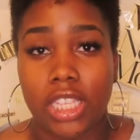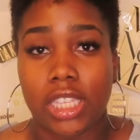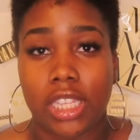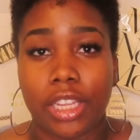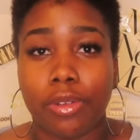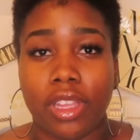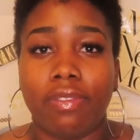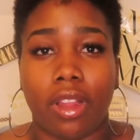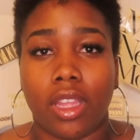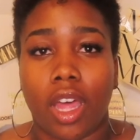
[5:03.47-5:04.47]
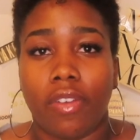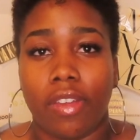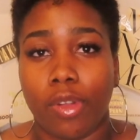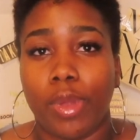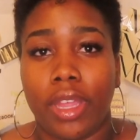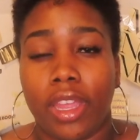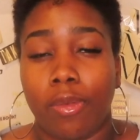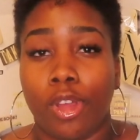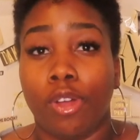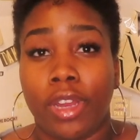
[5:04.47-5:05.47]
it's literally falling off. Every week it
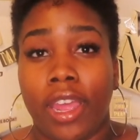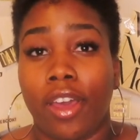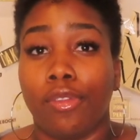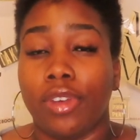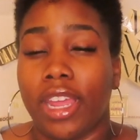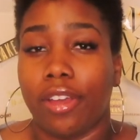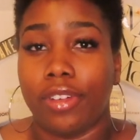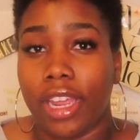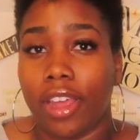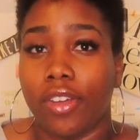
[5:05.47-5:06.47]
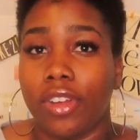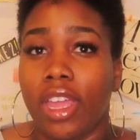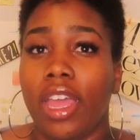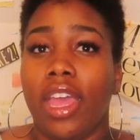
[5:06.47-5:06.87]
would go down, down, down,